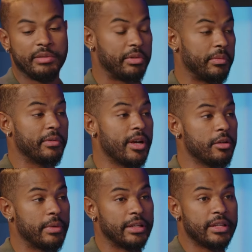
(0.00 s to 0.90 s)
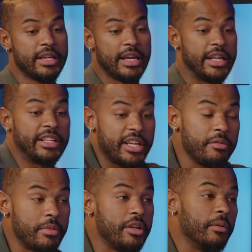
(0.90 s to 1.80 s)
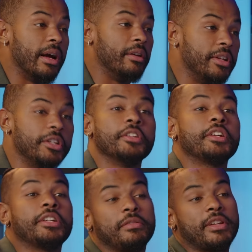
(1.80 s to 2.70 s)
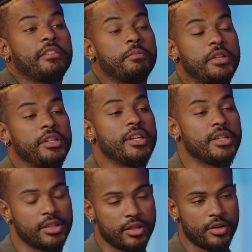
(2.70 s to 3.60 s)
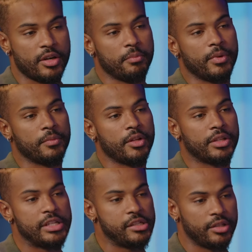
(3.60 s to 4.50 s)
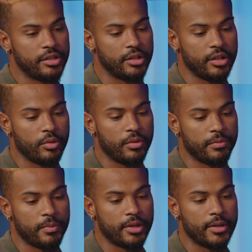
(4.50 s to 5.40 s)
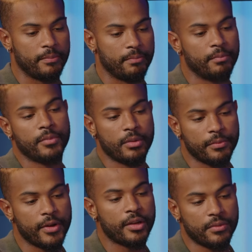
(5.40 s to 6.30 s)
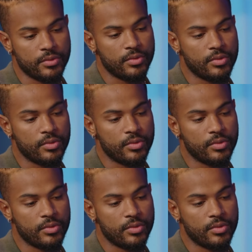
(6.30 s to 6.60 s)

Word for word: keep them around, man, and they keep me around. You know, they could have left me years ago. I'm, I'm not the easiest to deal with, but I'm I'm thankful.